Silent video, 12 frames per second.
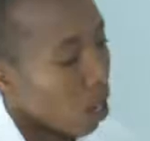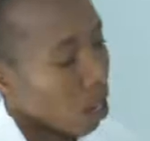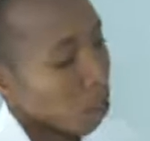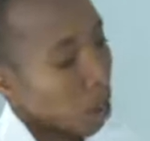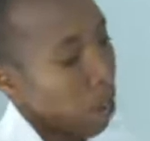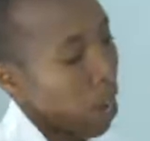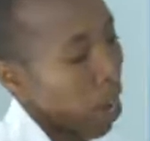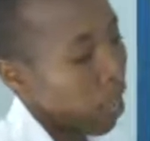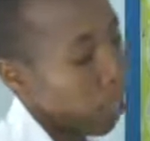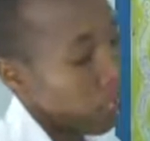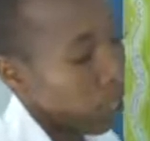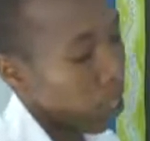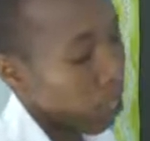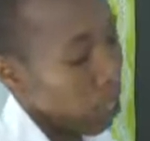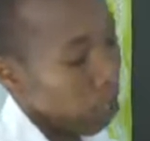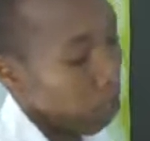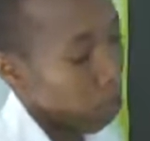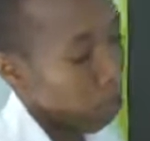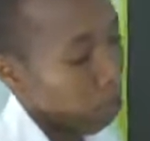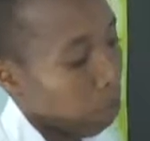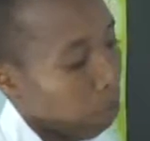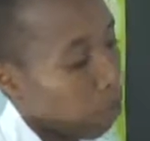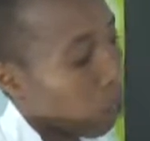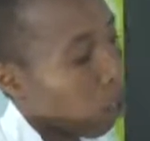remember I said
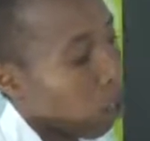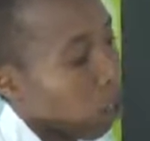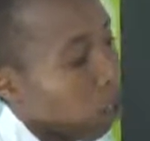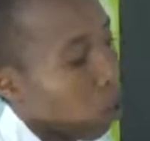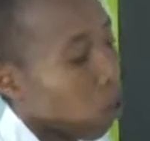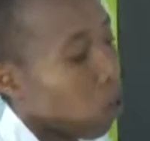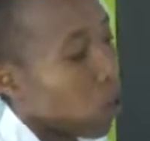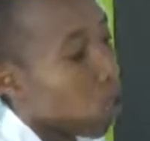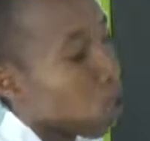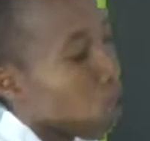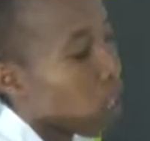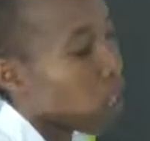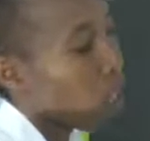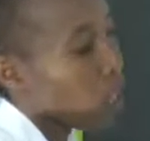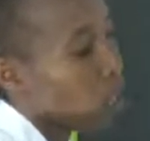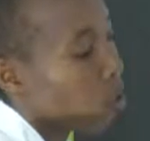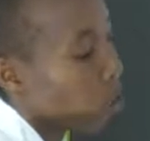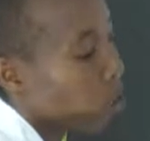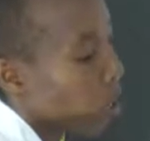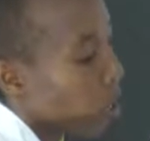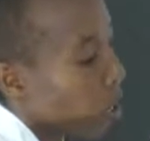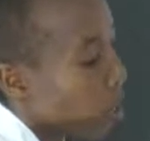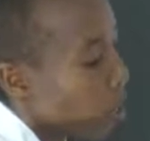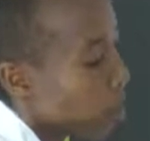osmoregulation
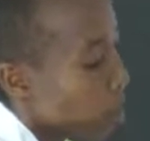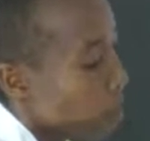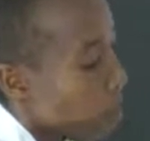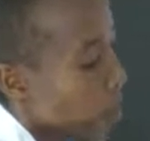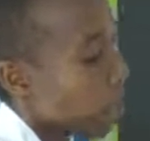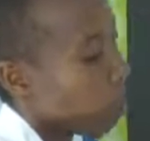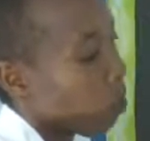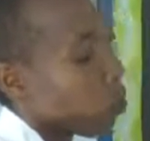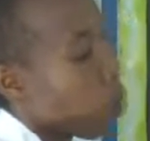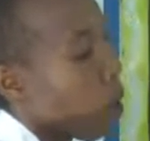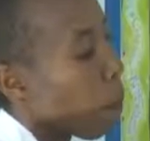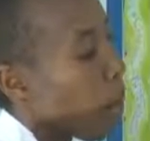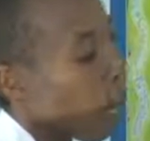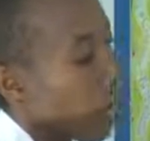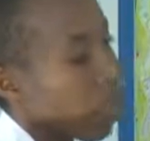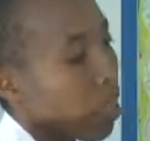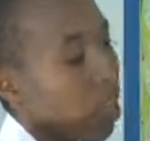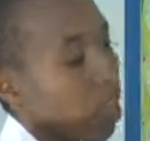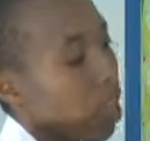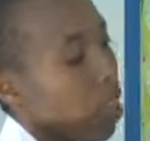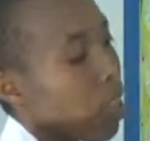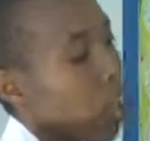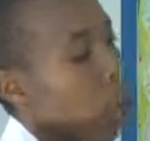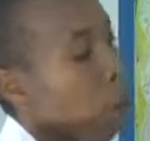means you are balancing
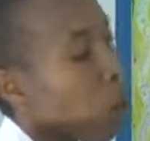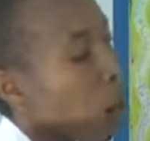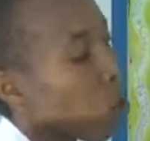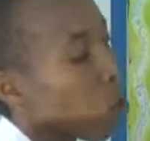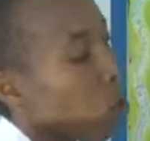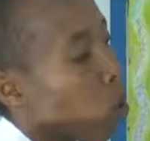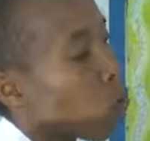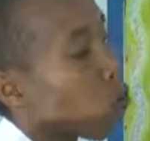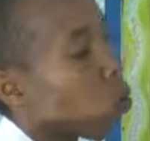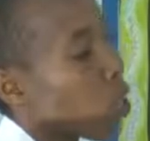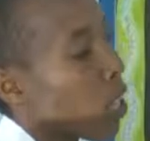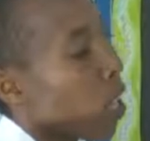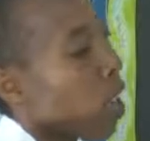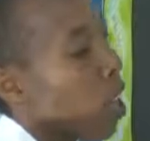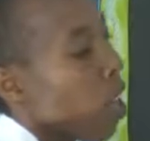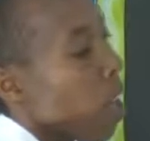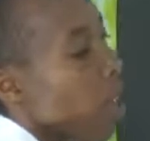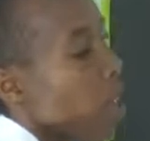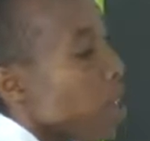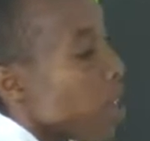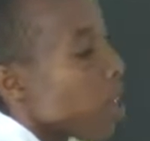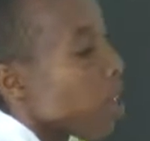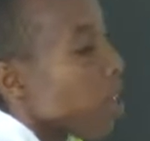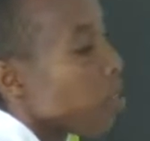the amount of water
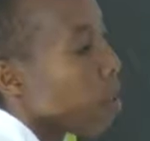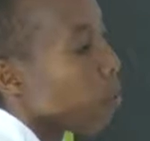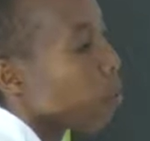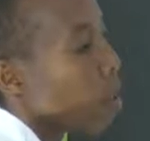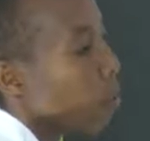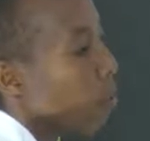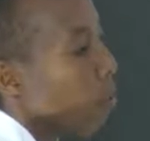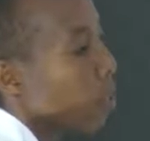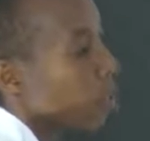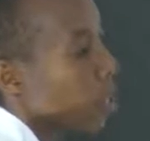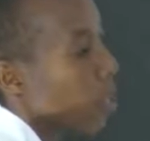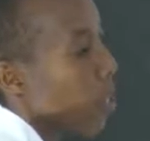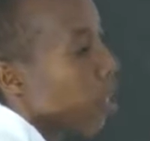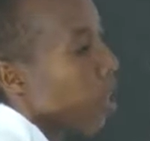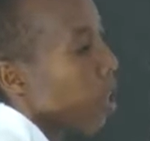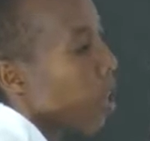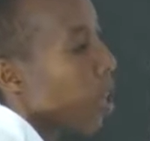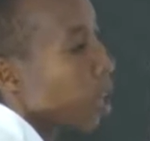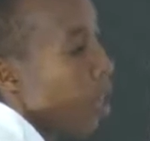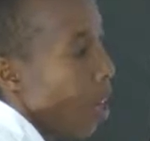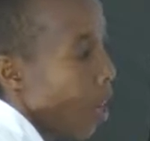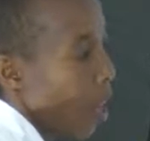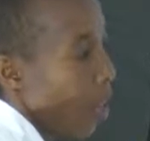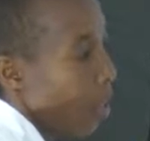in the body fluids
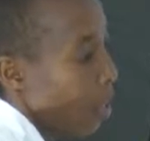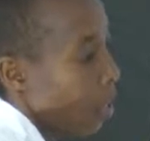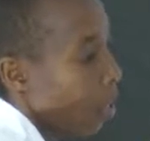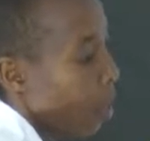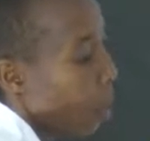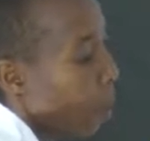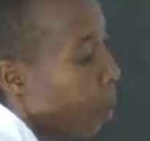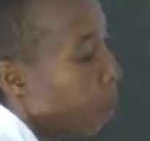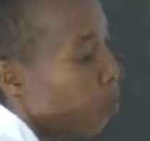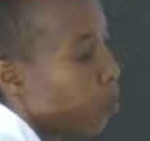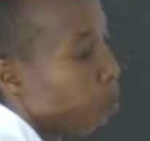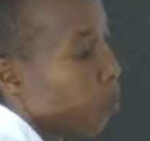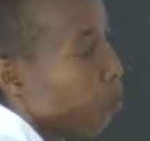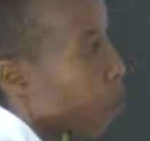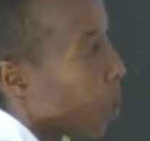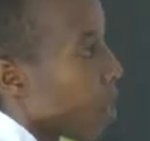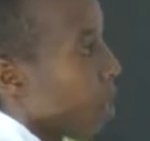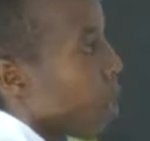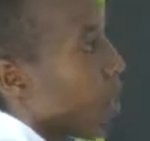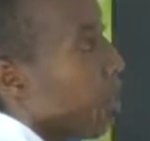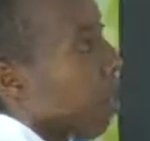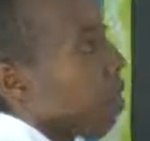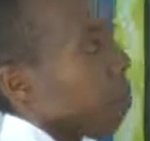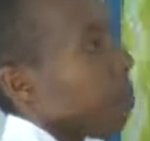and the amount of salts.
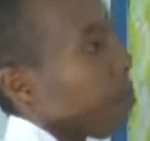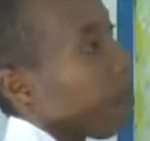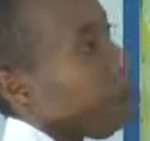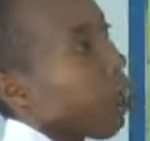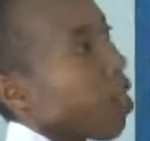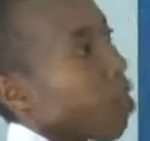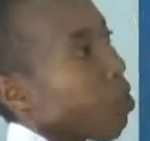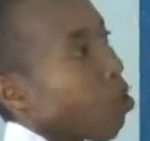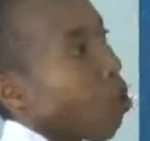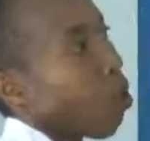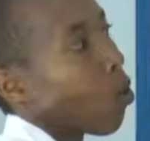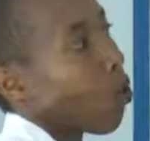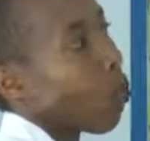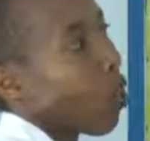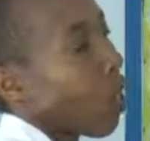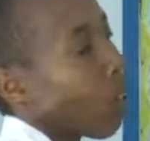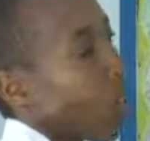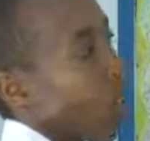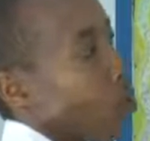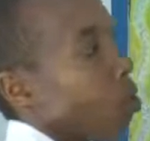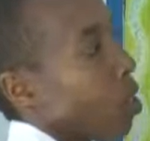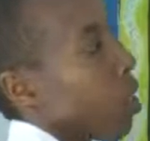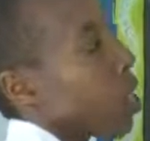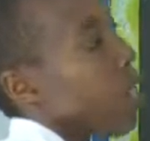So
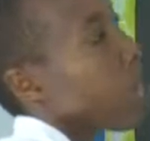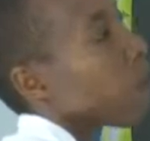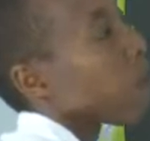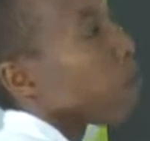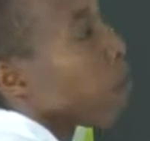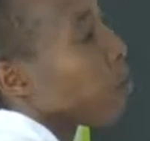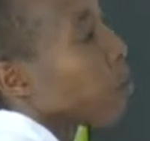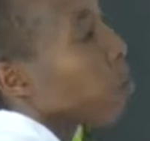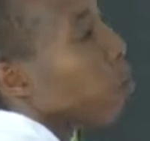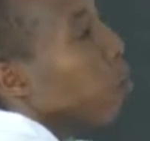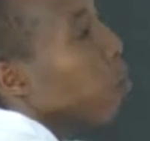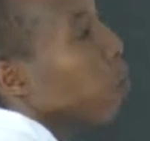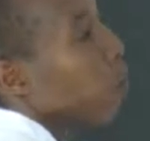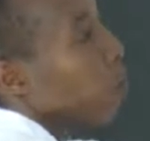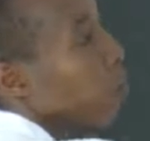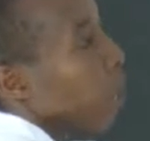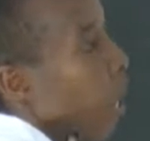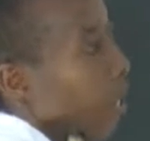osmoregulation involves two